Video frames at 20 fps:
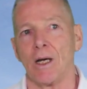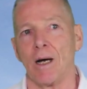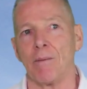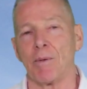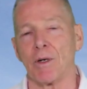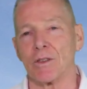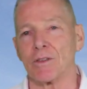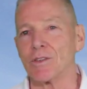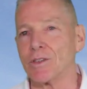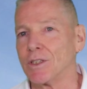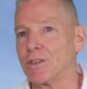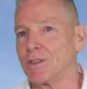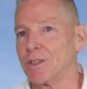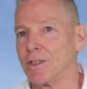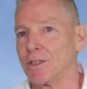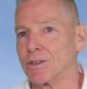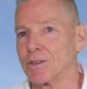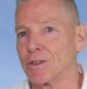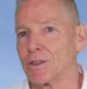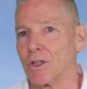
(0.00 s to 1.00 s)
About six
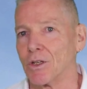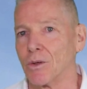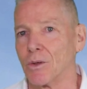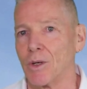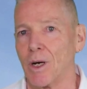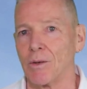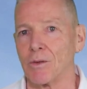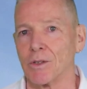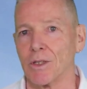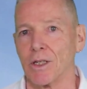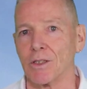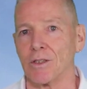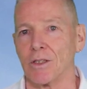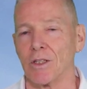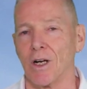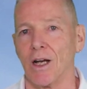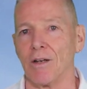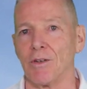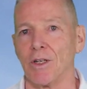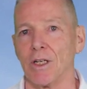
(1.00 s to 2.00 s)
years ago, I was
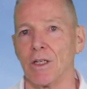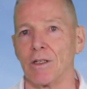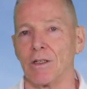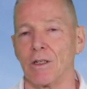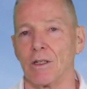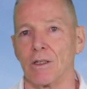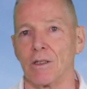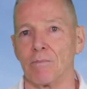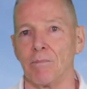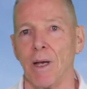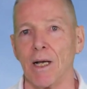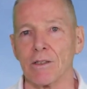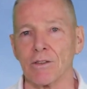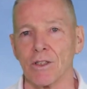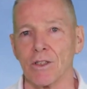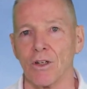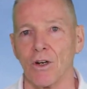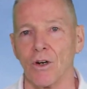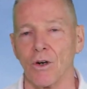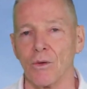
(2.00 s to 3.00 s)
actually diving in
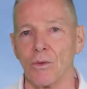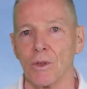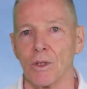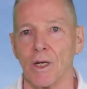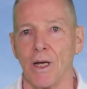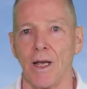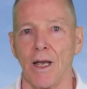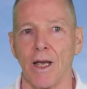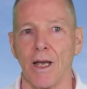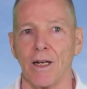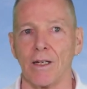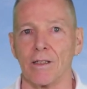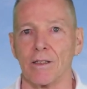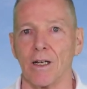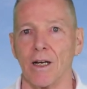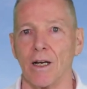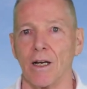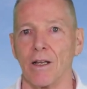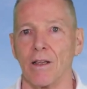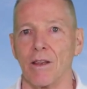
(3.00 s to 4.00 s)
Mexico,
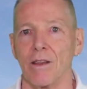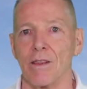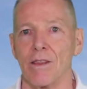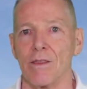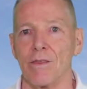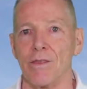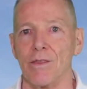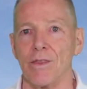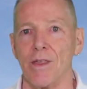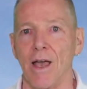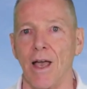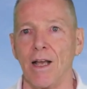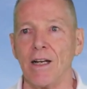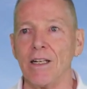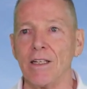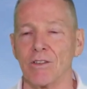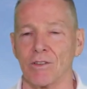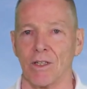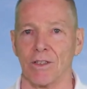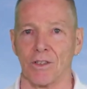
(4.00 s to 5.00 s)
and uh,
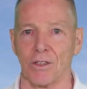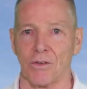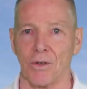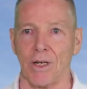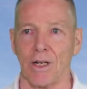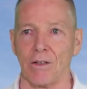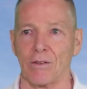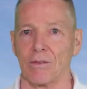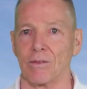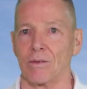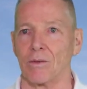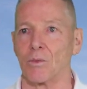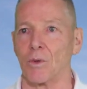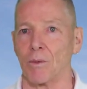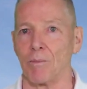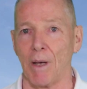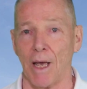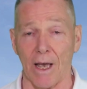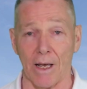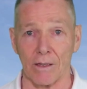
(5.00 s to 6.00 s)
any sunscreens
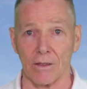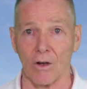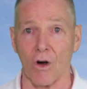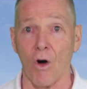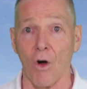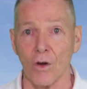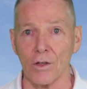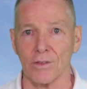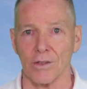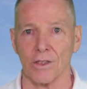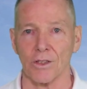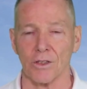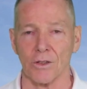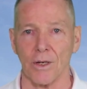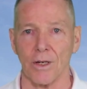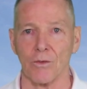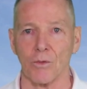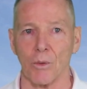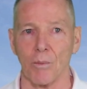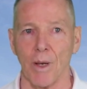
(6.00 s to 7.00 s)
were banned. All
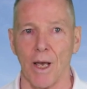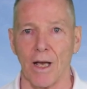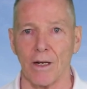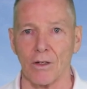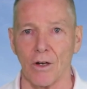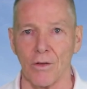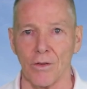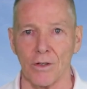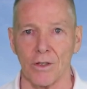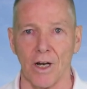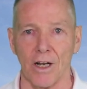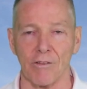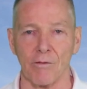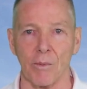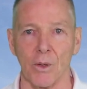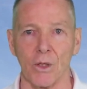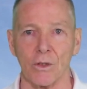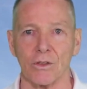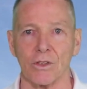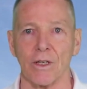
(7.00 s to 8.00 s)
sunscreens were banned on the
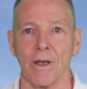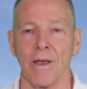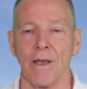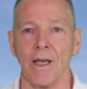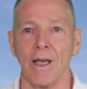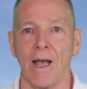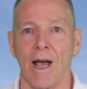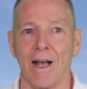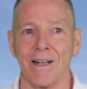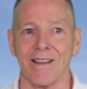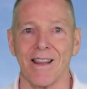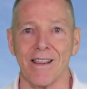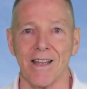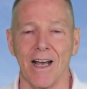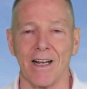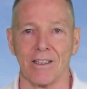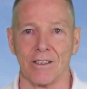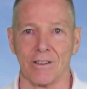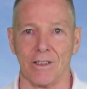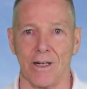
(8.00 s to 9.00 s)
dive boats at
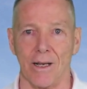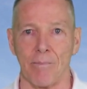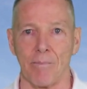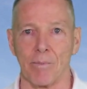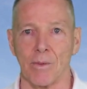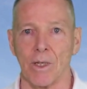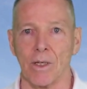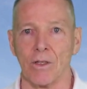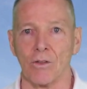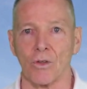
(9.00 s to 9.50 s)
that time.